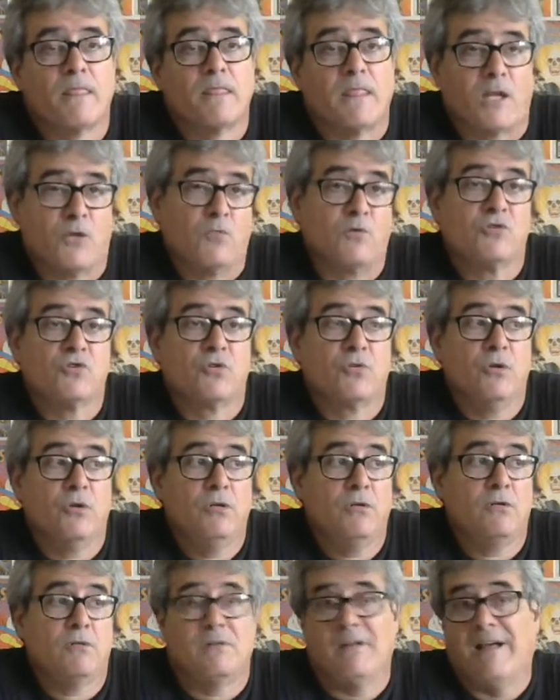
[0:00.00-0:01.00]
But it was
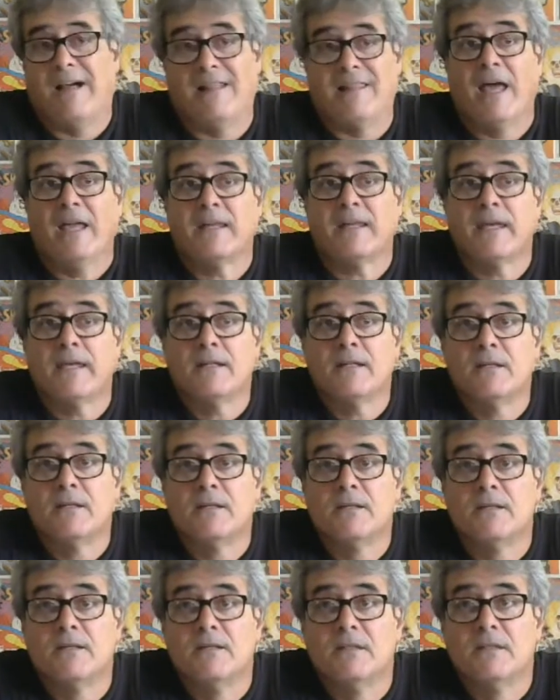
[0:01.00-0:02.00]
good. I like it.
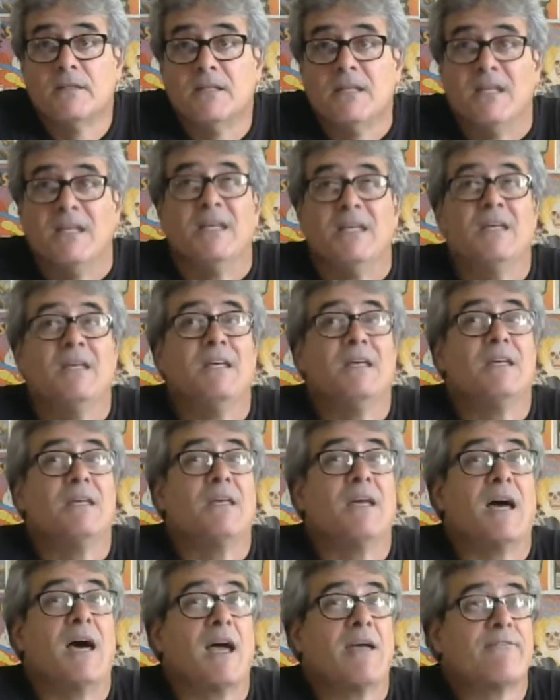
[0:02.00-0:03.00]

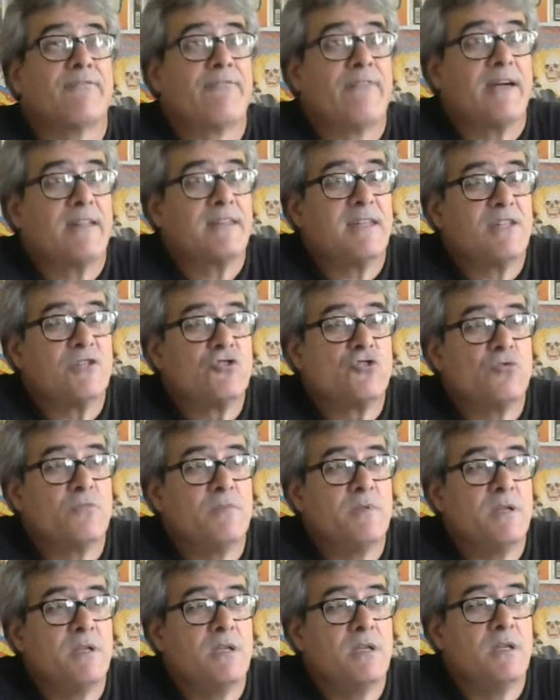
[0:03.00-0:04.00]
I find it to
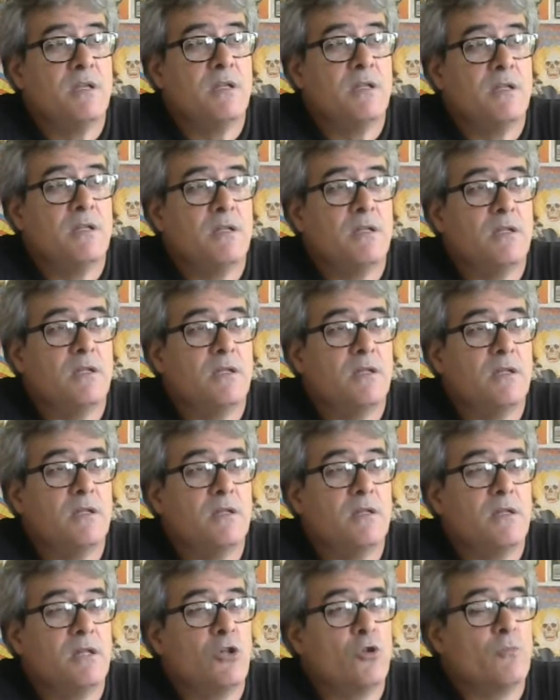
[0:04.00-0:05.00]

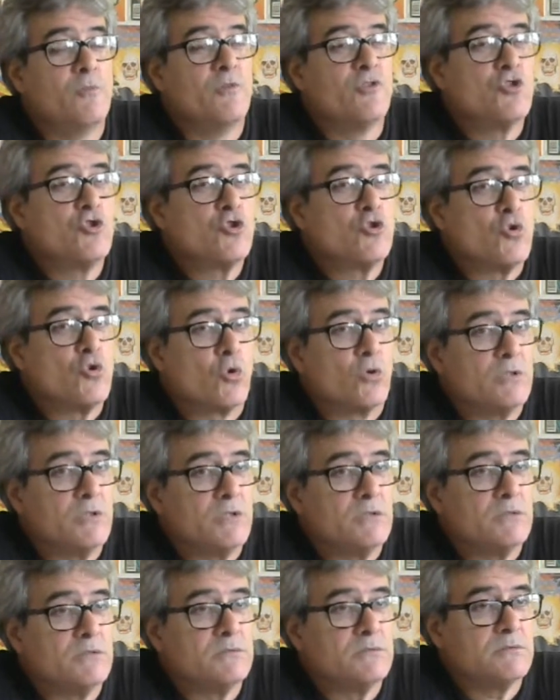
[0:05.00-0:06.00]
be a little bit short,
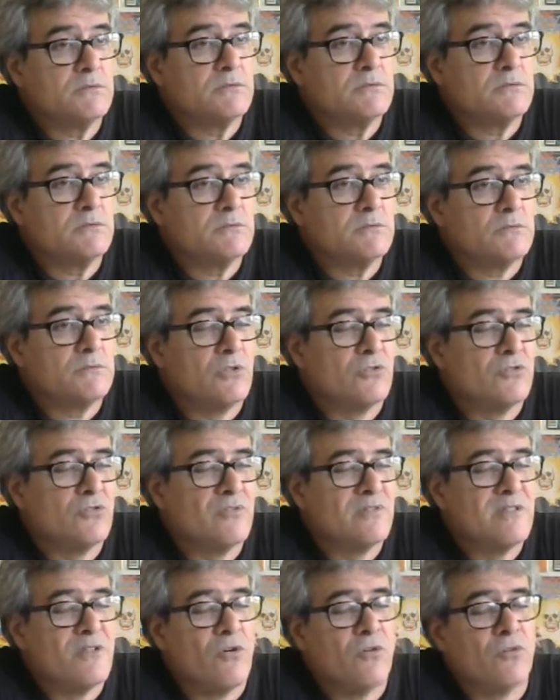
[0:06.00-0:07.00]

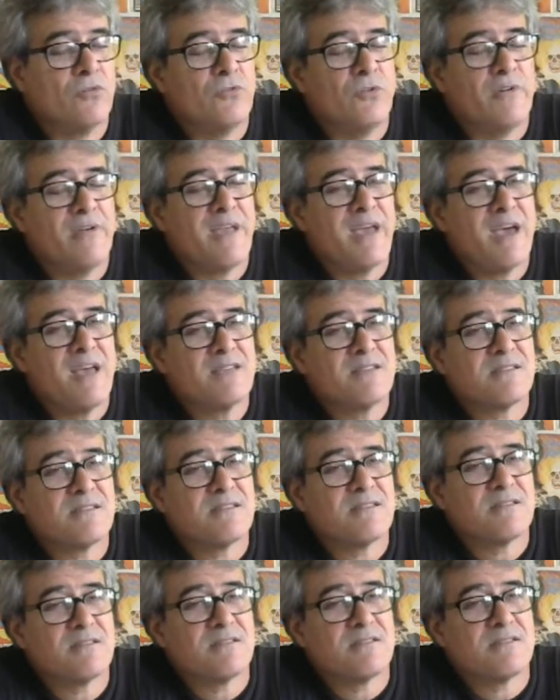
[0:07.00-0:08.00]
although although it has
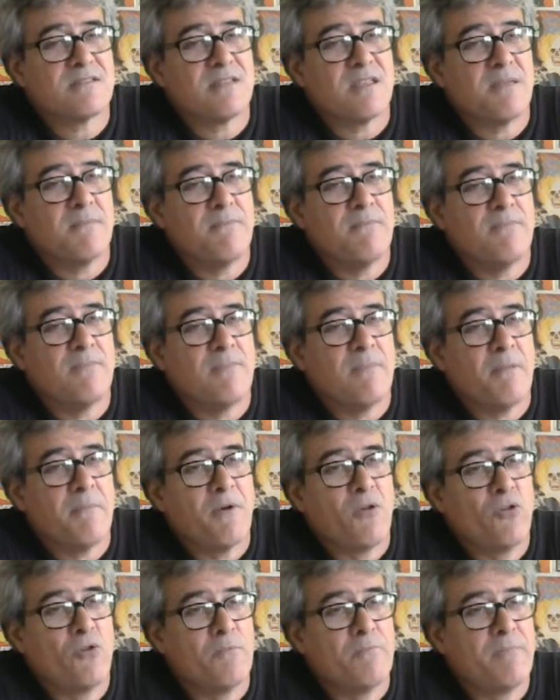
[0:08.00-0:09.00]
same
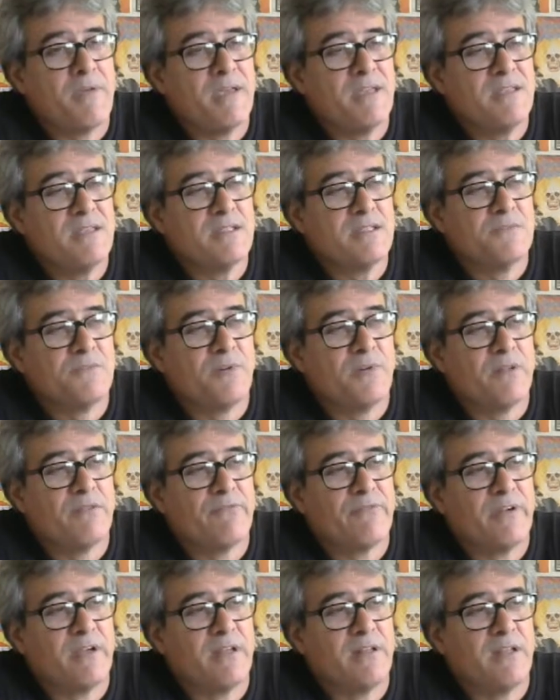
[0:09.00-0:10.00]
amount of pages, but I
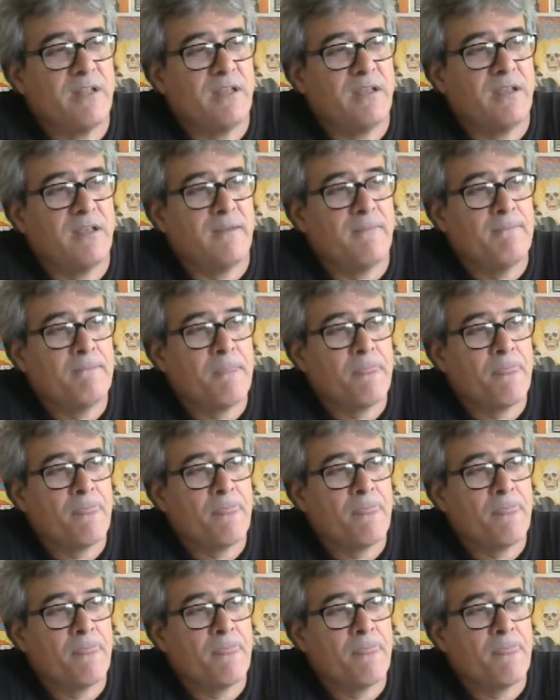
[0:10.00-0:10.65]
find the